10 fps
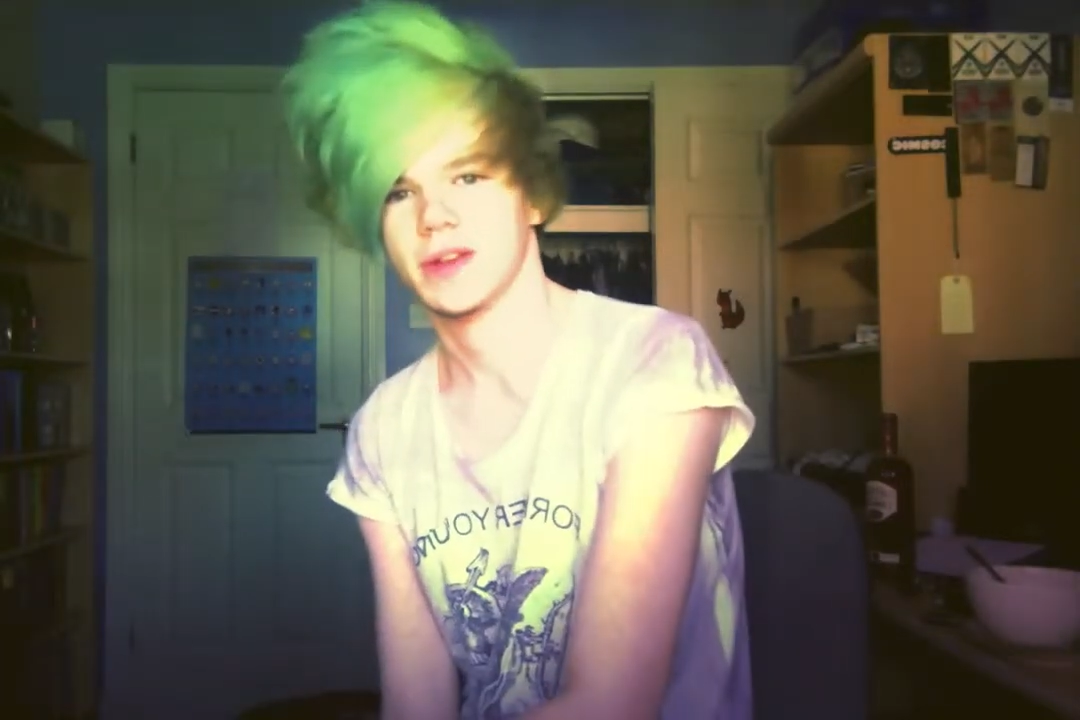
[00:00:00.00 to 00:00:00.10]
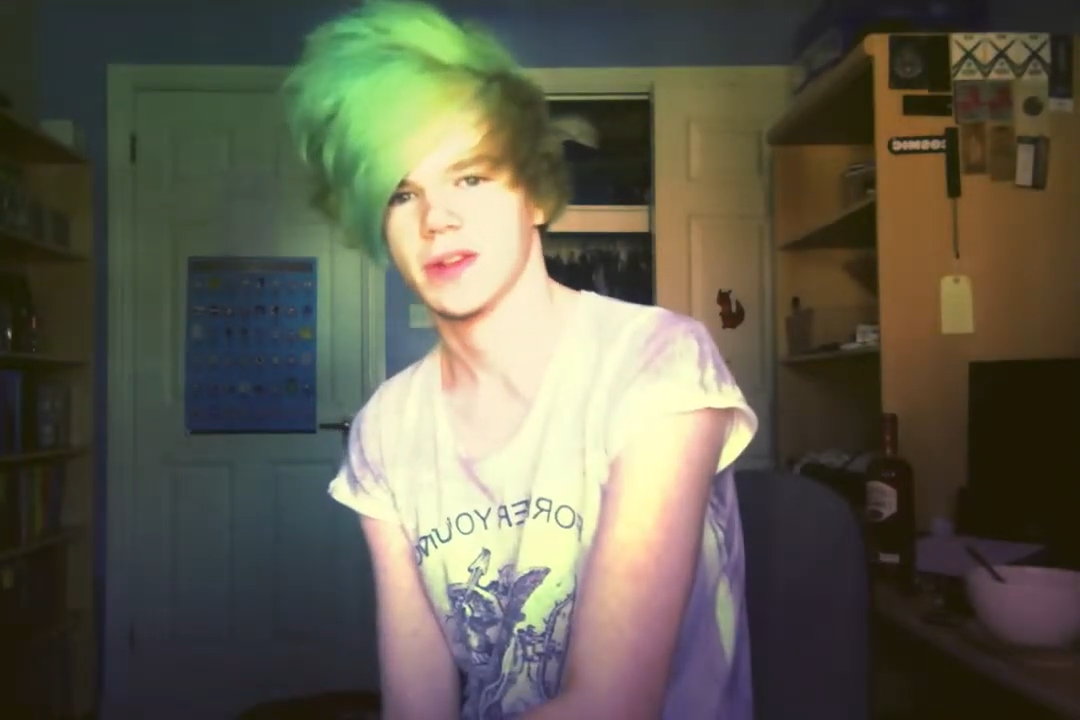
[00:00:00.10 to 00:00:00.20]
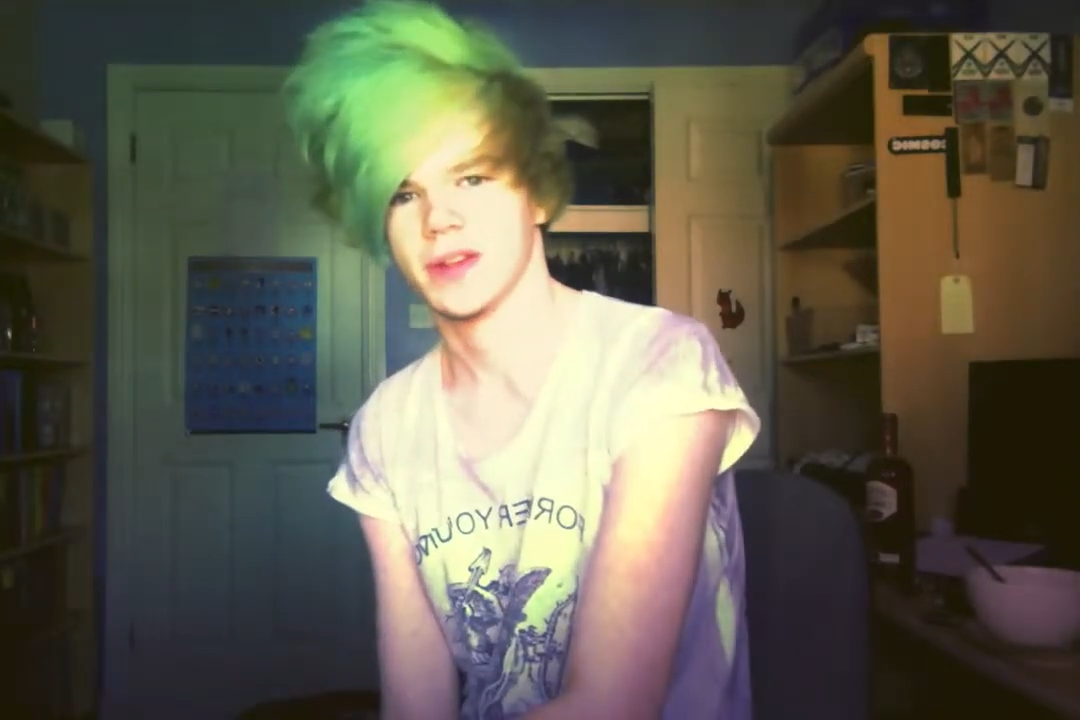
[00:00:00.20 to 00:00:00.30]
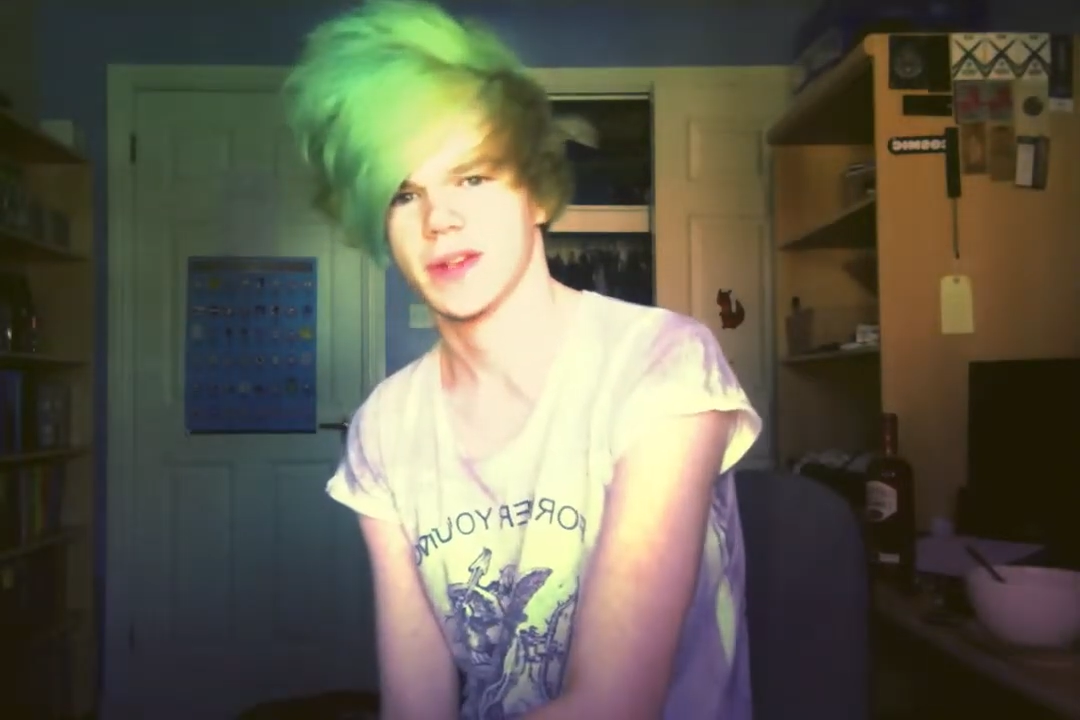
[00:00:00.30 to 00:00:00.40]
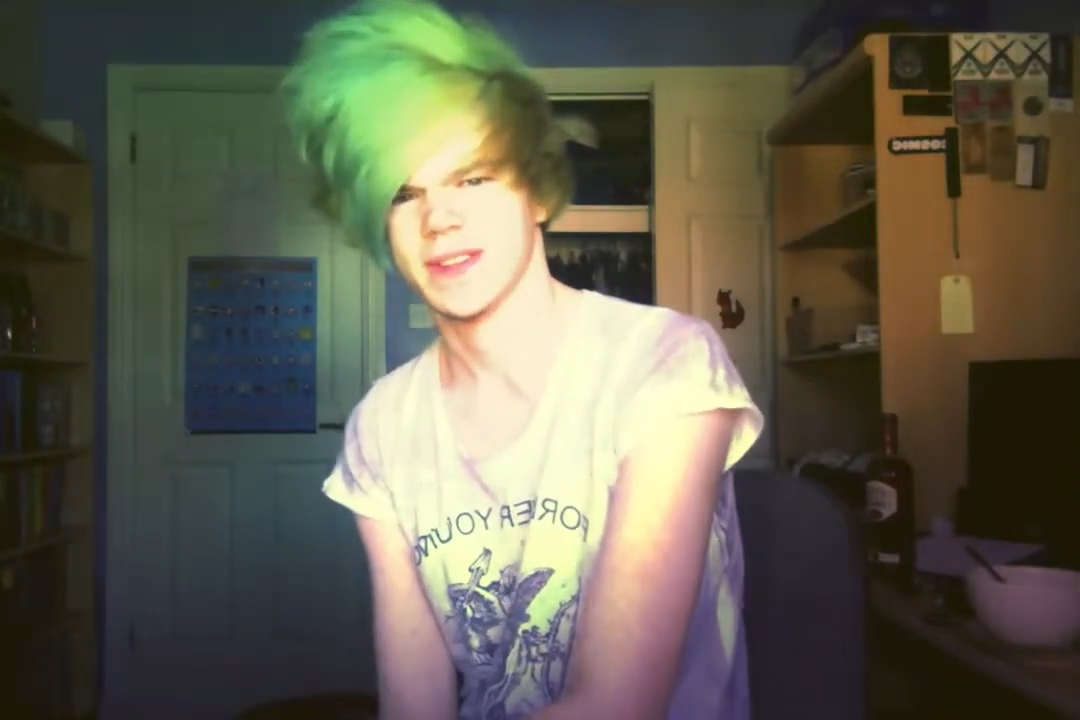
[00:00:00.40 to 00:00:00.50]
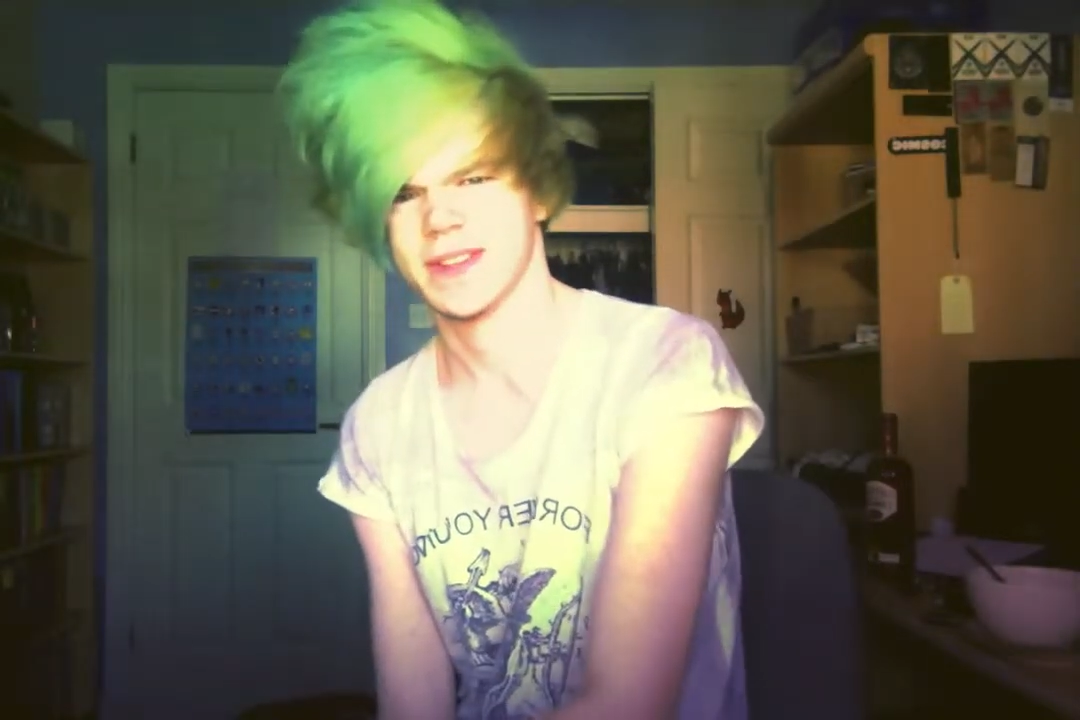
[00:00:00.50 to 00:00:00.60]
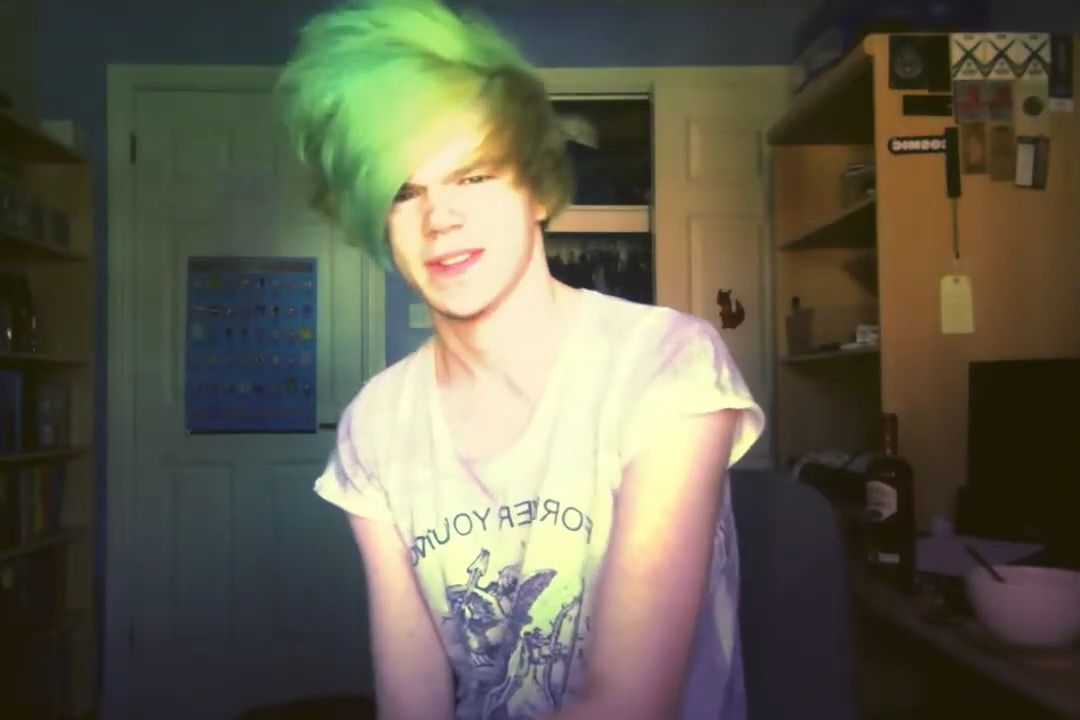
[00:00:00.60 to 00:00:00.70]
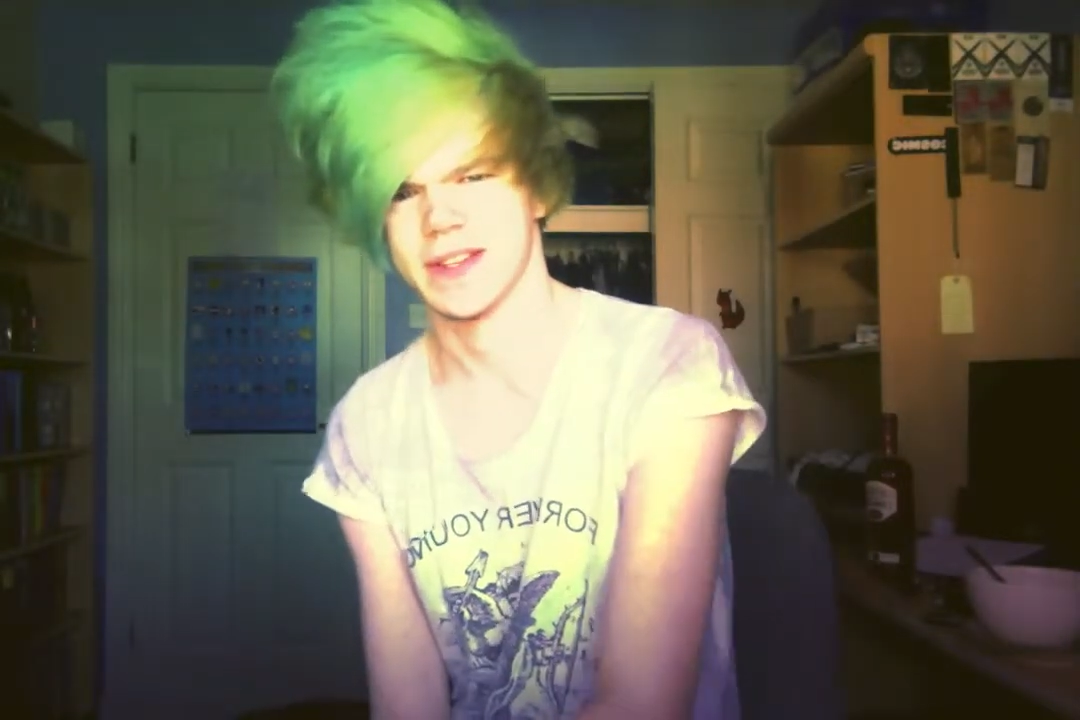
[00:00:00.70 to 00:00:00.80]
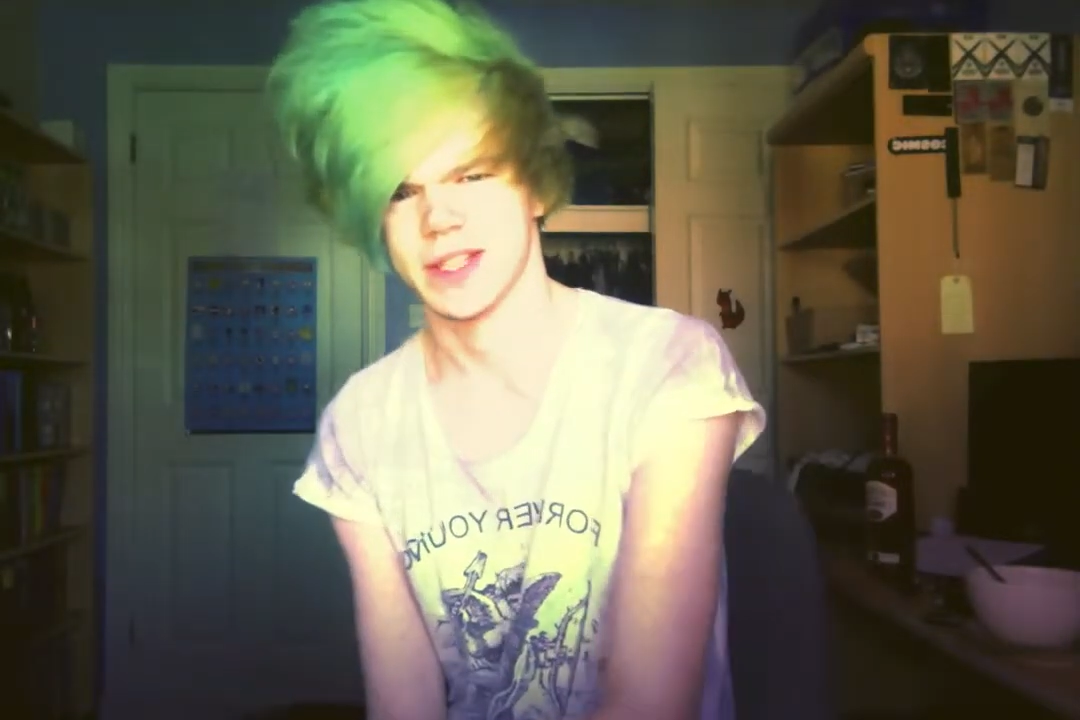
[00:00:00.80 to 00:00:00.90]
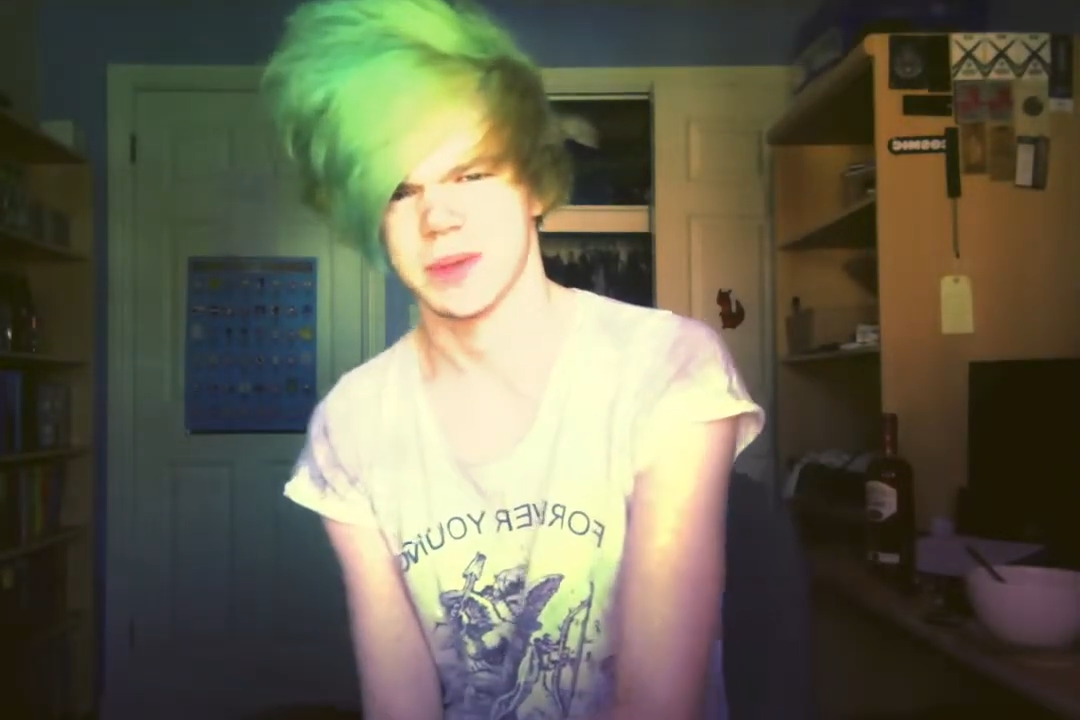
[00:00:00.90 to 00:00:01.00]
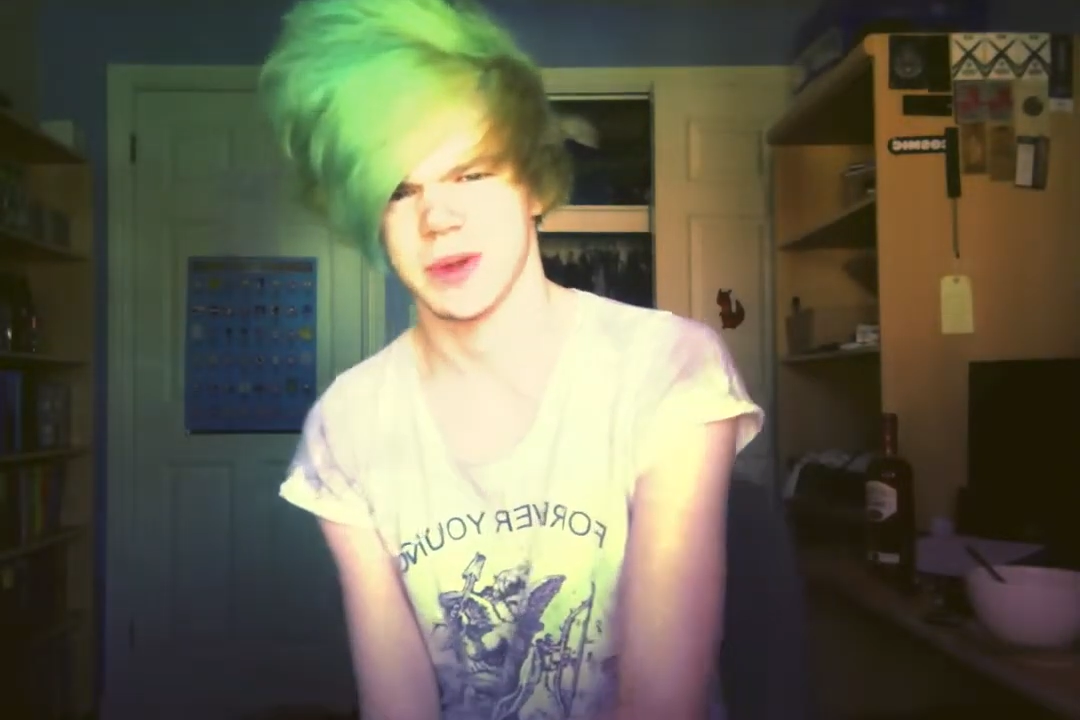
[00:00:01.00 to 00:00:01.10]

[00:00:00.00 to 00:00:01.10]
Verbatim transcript: I think today's going to